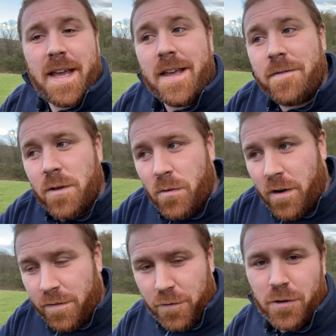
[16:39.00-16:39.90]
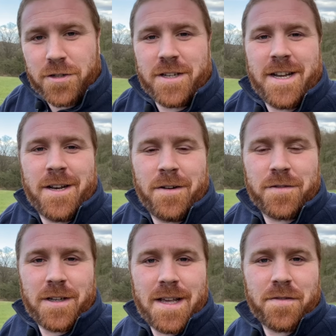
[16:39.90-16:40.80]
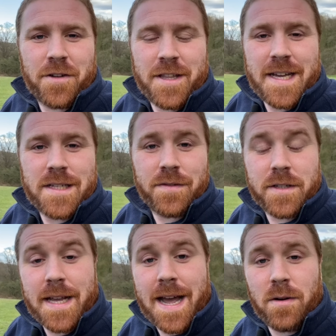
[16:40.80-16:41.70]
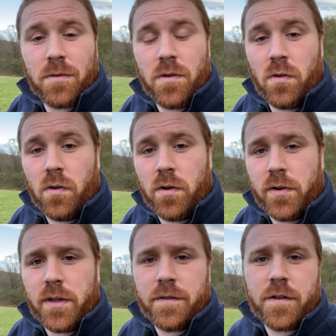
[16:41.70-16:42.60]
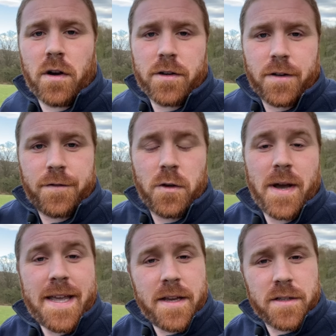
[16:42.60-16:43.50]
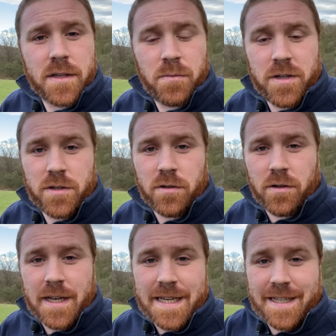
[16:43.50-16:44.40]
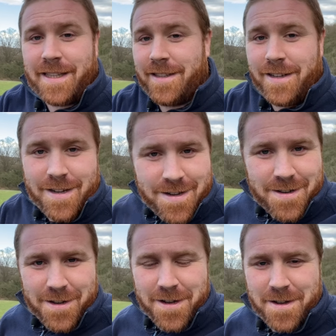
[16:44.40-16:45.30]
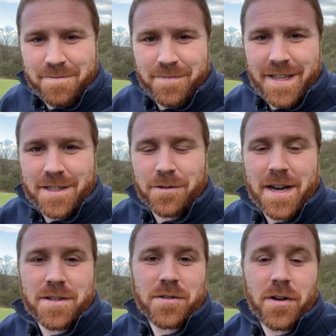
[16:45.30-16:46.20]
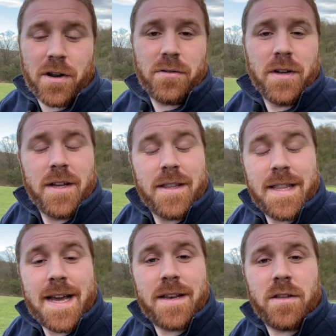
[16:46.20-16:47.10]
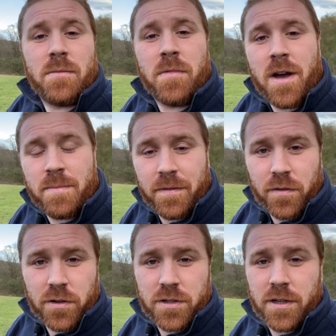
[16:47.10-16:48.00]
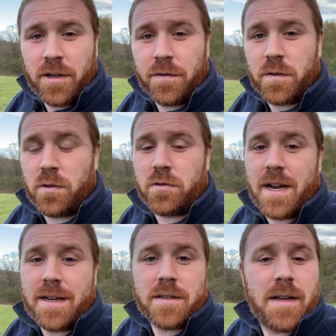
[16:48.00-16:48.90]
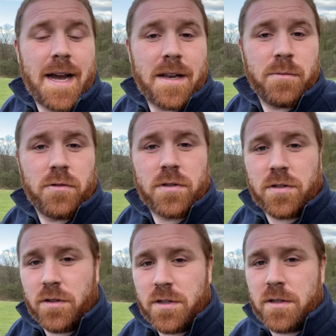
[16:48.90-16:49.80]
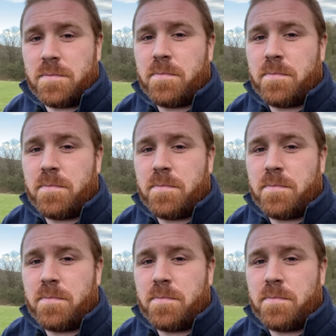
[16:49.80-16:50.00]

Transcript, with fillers: if you are fortunate enough to live on the edge of a town or you've got a few acres in which you're letting um, this grass grow, then you might be fortunate enough to attract animals such as